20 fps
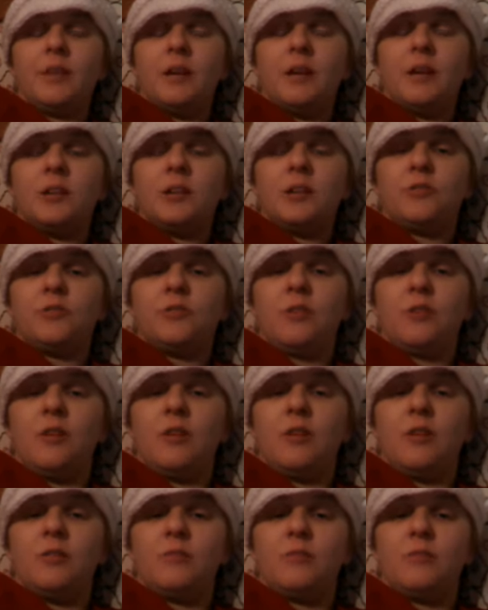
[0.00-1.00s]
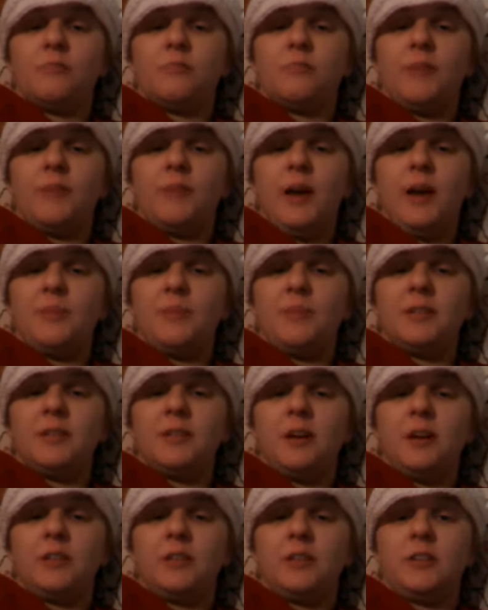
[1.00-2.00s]
So we opted
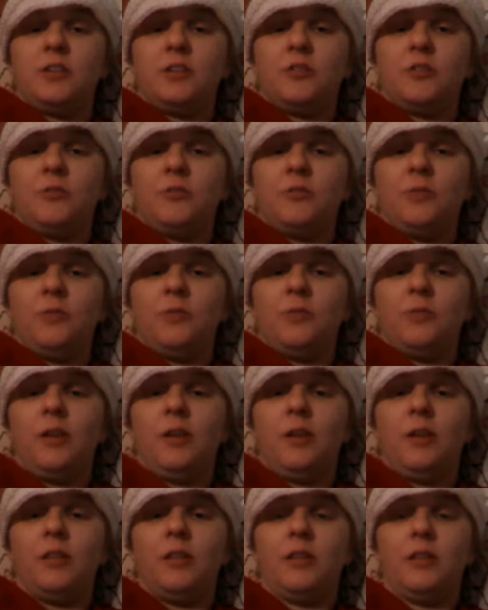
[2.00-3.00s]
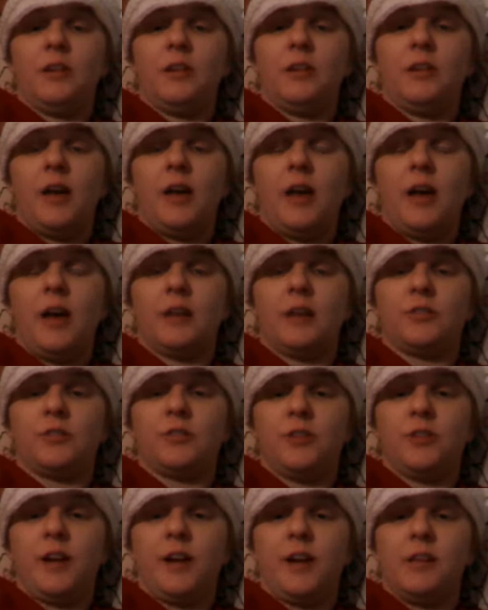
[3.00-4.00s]
not to do the
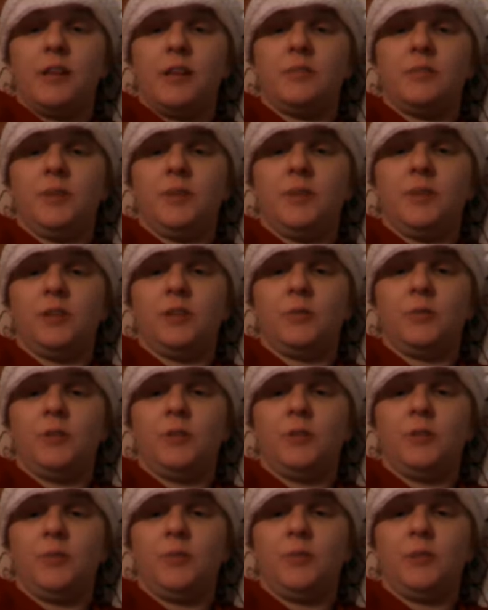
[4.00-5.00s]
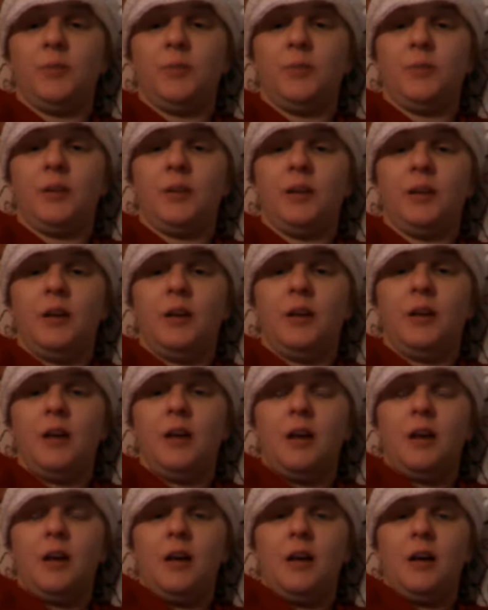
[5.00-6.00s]
x-rays because we didn't want to put.
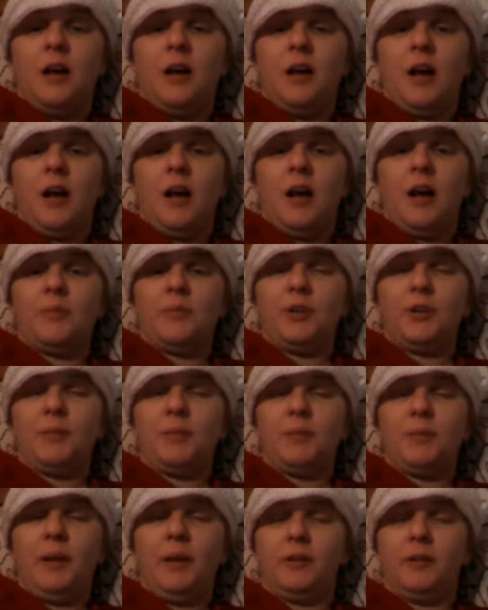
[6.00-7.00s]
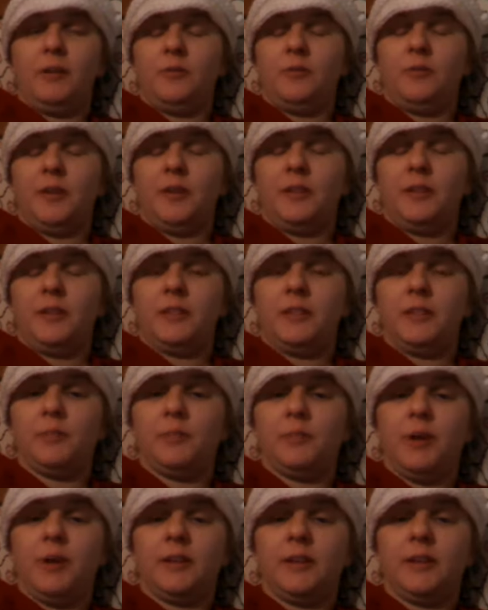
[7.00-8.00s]
I'm already paranoid in this
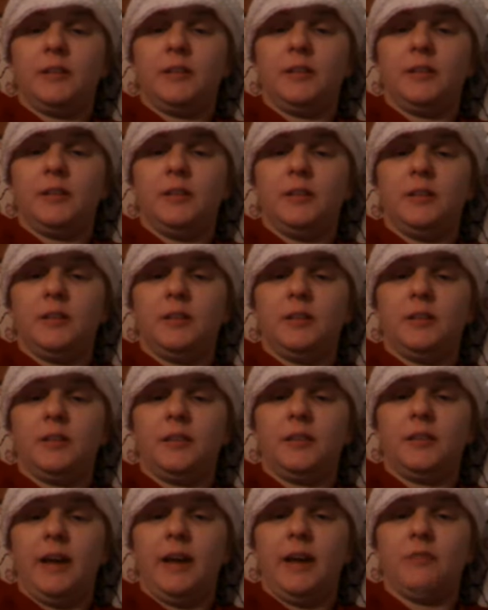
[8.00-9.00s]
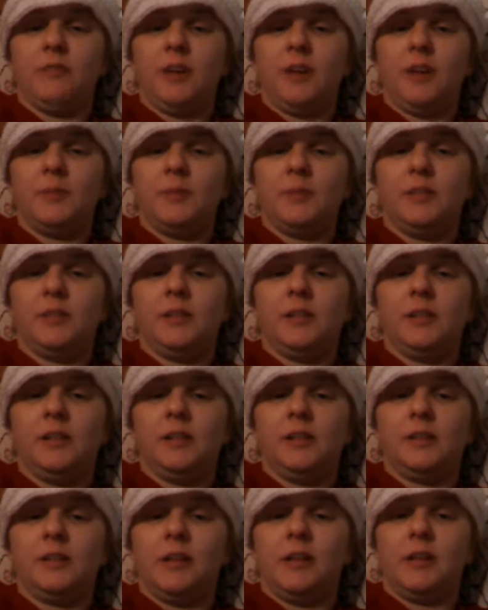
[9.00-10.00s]
pregnancy because I have Lyme
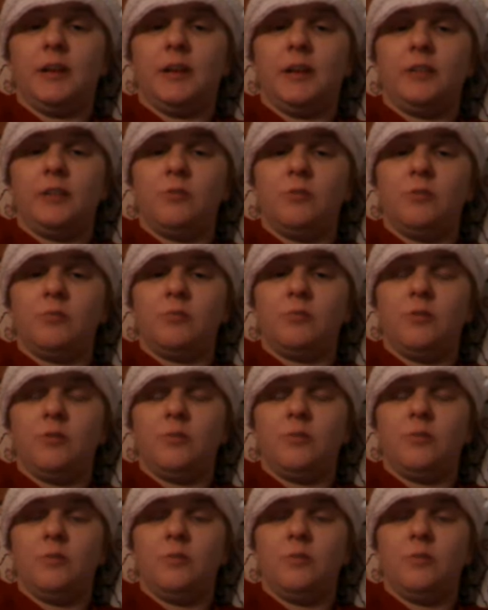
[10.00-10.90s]
disease, and I don't know